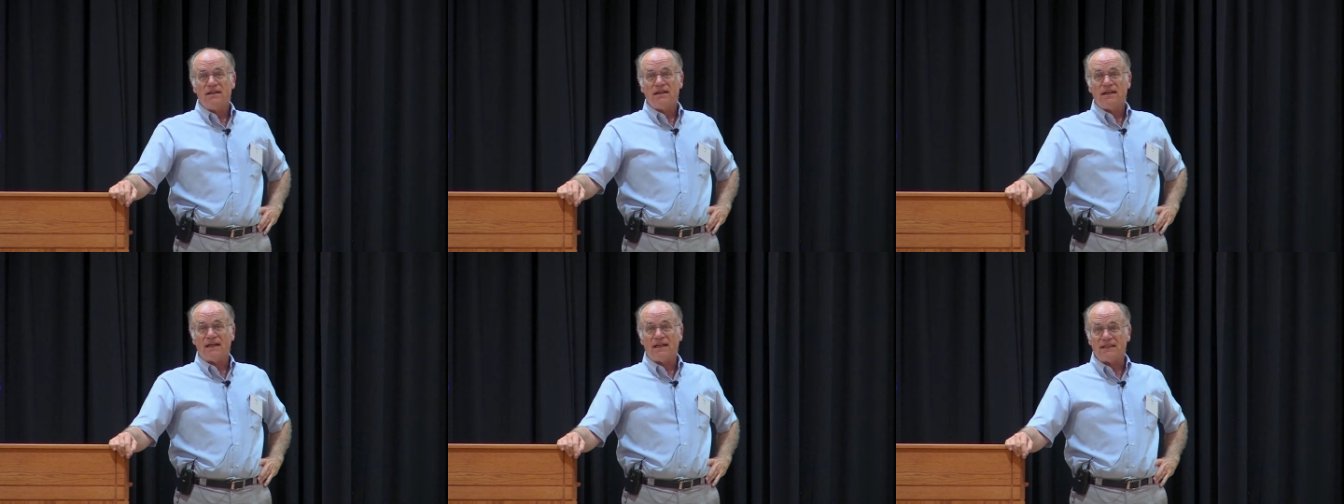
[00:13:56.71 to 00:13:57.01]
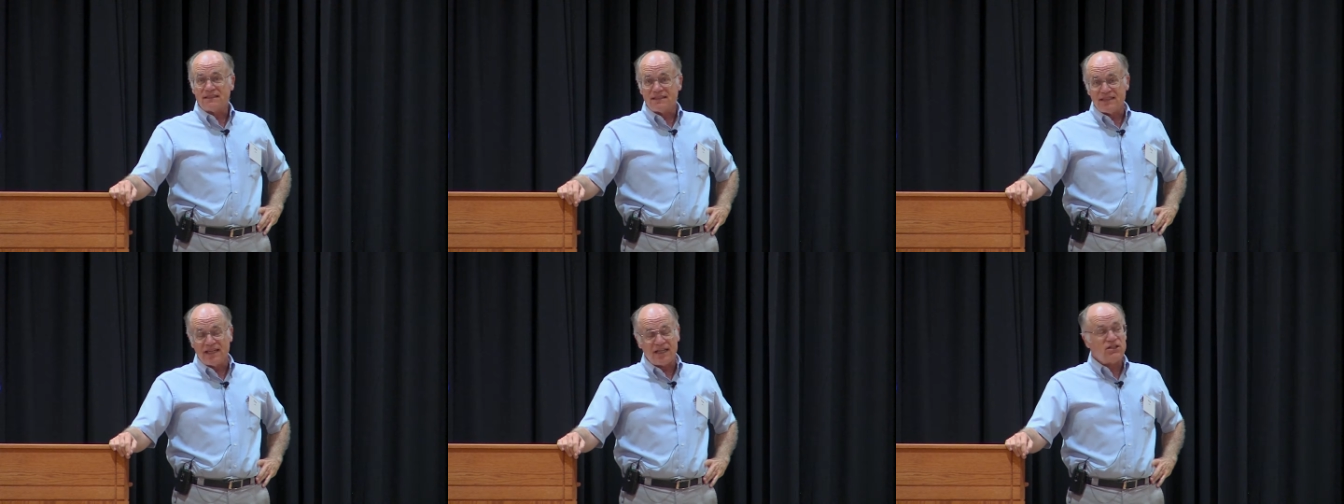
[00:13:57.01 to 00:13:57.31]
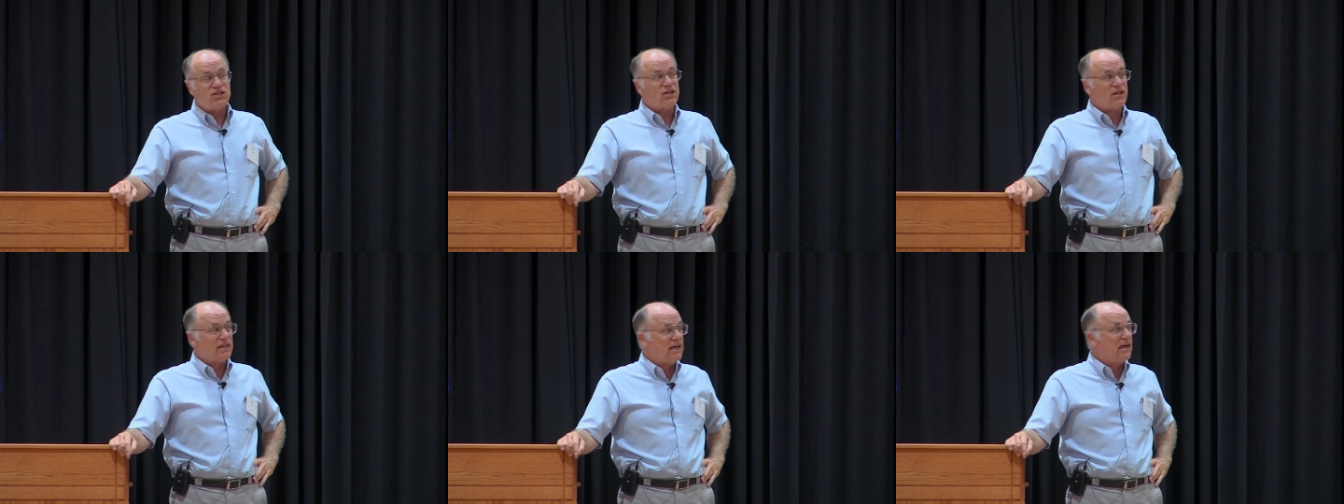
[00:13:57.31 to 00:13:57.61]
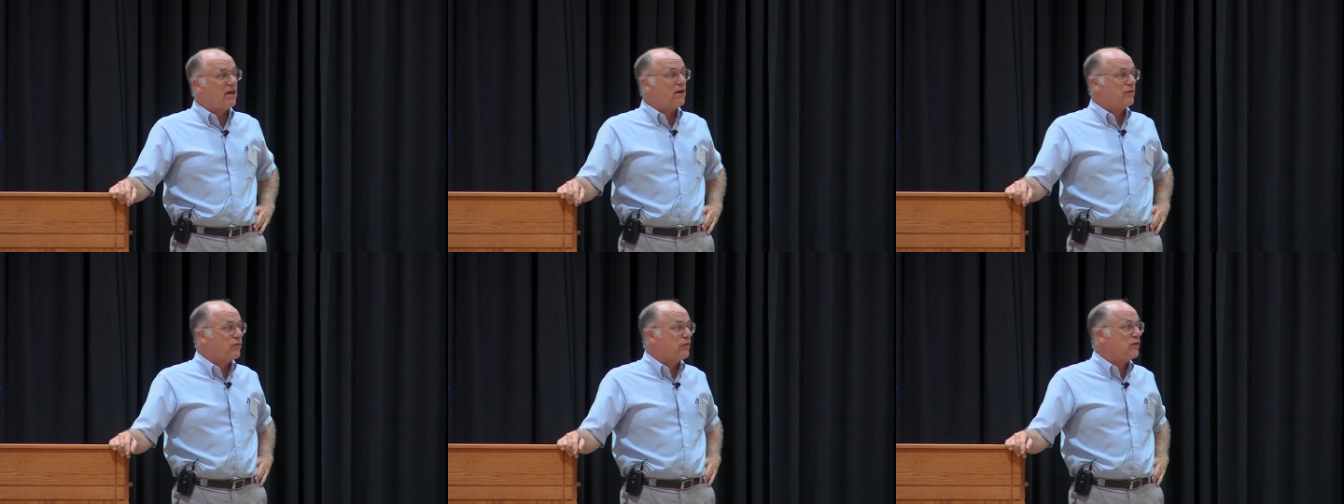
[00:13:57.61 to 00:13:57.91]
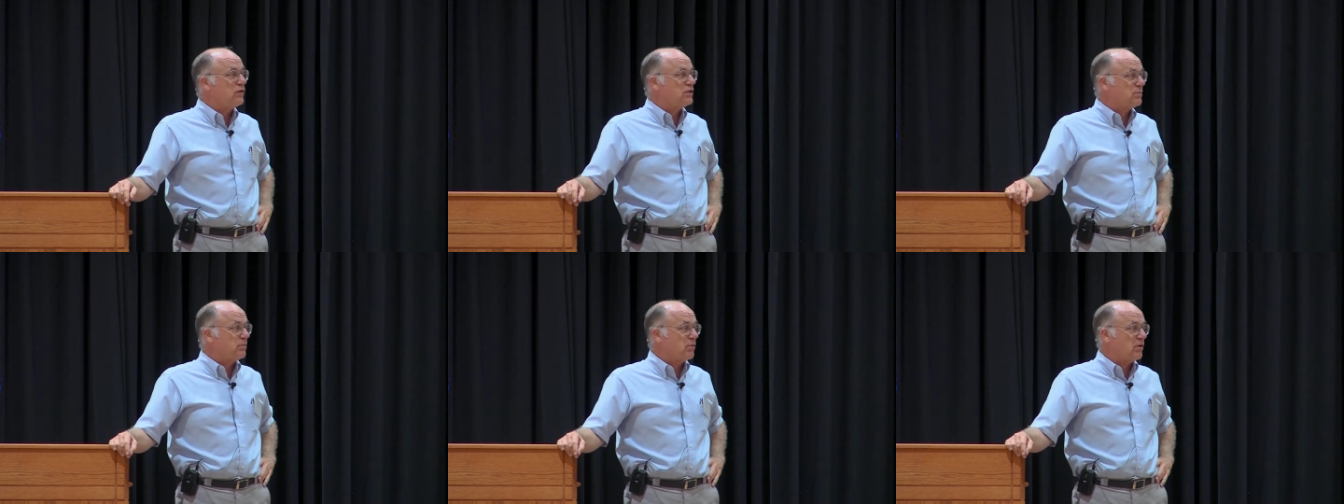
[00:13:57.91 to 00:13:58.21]
Essentially our
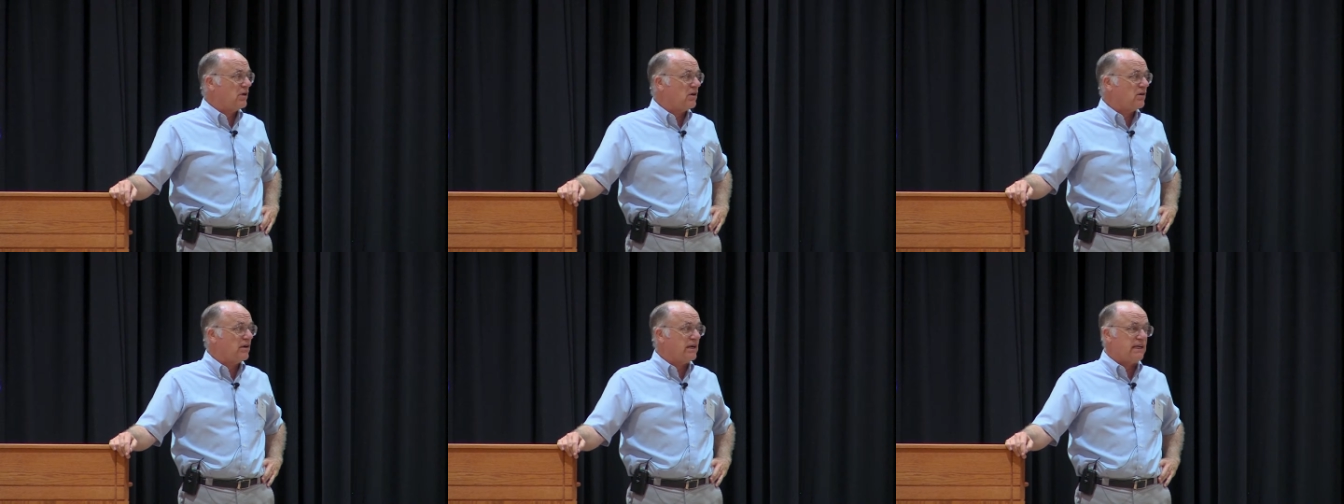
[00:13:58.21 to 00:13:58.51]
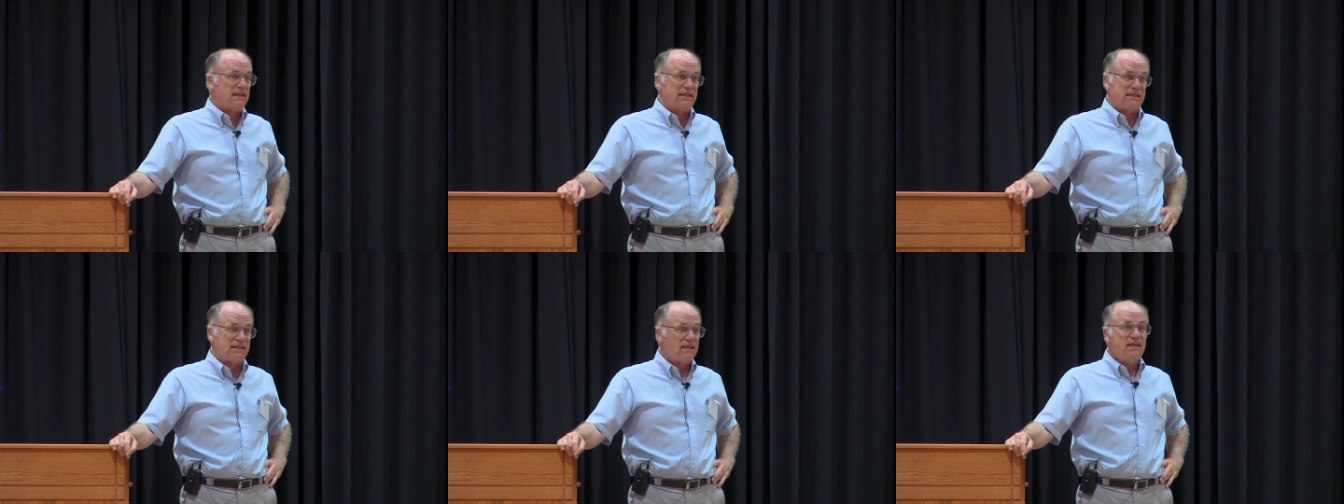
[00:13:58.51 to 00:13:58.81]
first prairies.